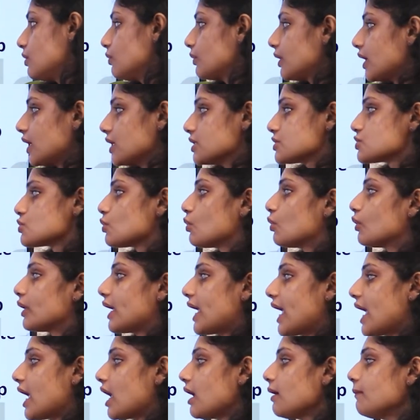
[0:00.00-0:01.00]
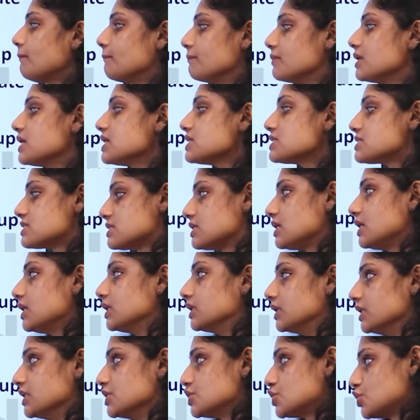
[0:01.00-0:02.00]
Okay, so A, B, C,
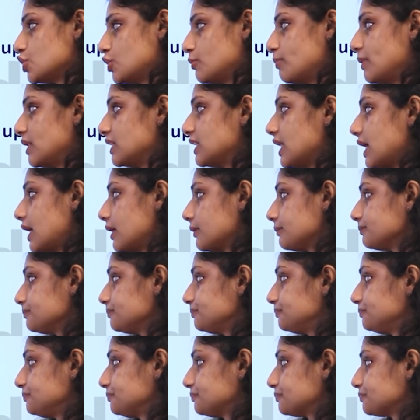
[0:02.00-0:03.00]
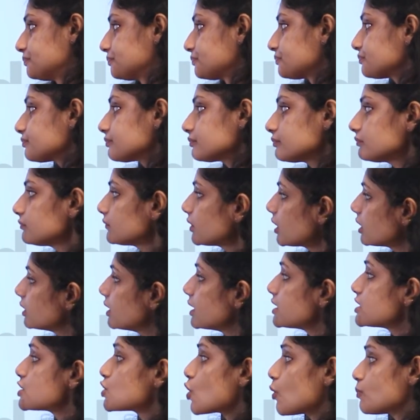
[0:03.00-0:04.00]
D should be there.
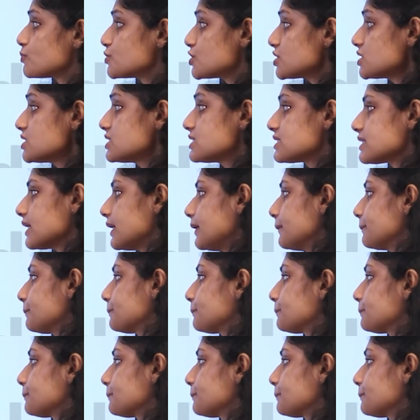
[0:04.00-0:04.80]
That is option C.